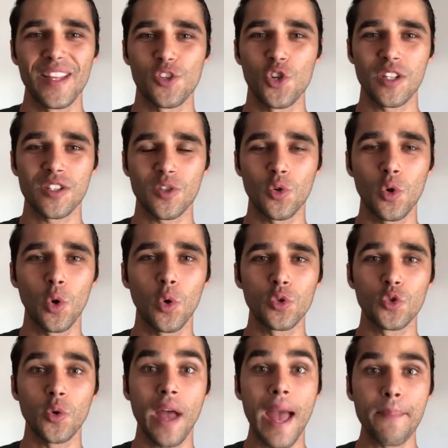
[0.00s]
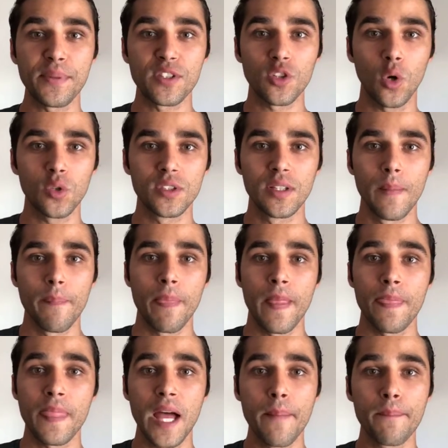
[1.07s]
just go to episodes
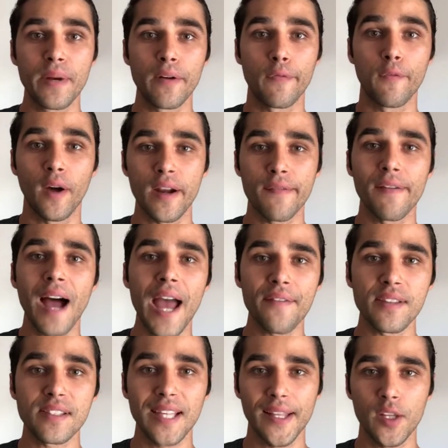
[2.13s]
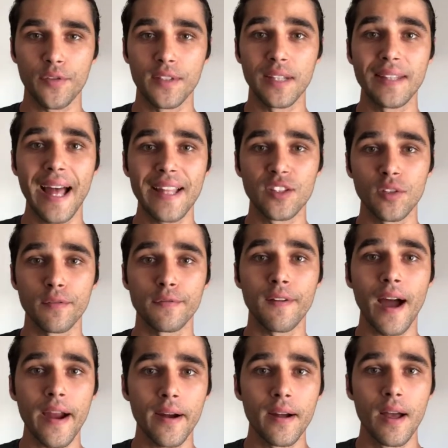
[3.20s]
number forty-five instead of the Dads on
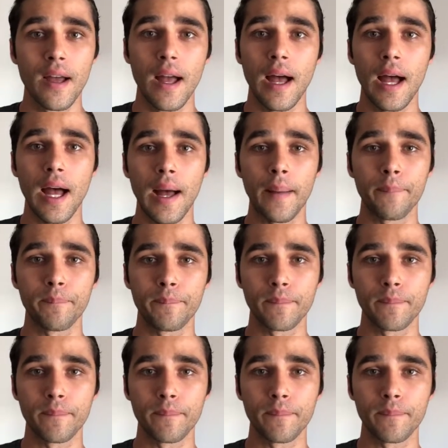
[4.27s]
Fire uh,